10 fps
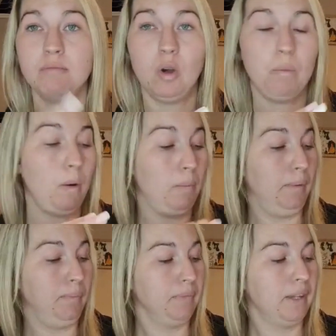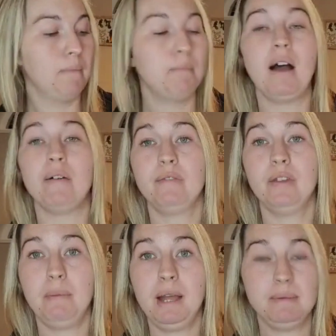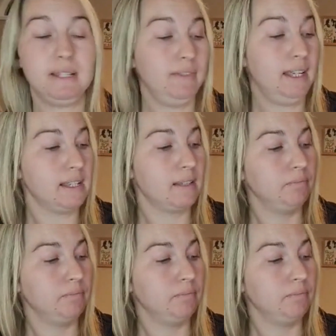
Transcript: not a problem. But for the purpose of this,